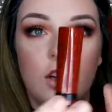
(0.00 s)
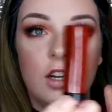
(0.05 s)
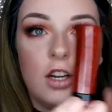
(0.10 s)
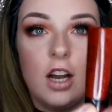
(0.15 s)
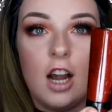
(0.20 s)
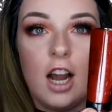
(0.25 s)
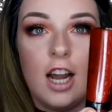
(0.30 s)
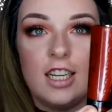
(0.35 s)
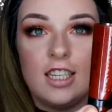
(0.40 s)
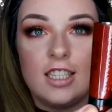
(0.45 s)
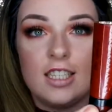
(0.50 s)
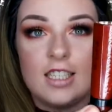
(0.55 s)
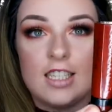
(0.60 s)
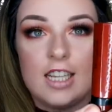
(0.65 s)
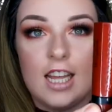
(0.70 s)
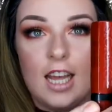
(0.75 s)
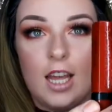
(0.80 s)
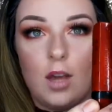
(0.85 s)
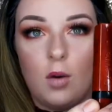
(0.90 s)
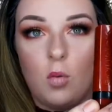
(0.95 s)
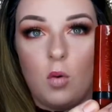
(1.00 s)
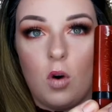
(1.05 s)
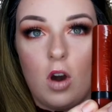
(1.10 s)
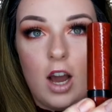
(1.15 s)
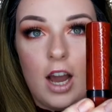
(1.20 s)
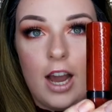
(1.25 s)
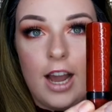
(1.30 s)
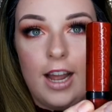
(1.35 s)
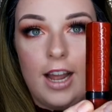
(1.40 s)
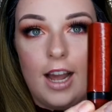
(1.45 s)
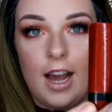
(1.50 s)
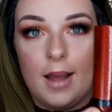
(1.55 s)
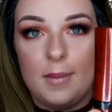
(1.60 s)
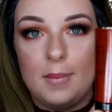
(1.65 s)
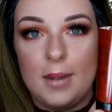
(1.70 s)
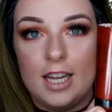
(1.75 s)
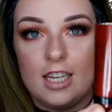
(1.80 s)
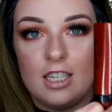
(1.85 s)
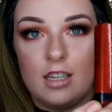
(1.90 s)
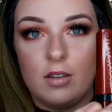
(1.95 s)
You can kind of see why I
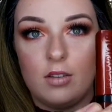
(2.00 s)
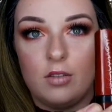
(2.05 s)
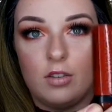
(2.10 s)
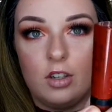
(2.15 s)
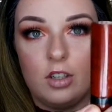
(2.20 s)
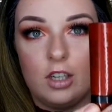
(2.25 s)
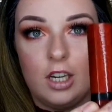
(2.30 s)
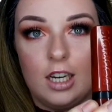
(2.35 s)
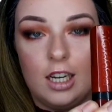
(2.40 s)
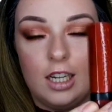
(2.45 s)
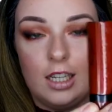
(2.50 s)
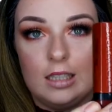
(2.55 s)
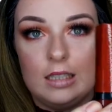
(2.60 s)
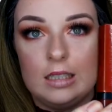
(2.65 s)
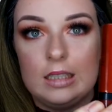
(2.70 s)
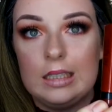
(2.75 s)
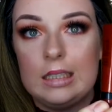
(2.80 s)
picked up the wrong colour.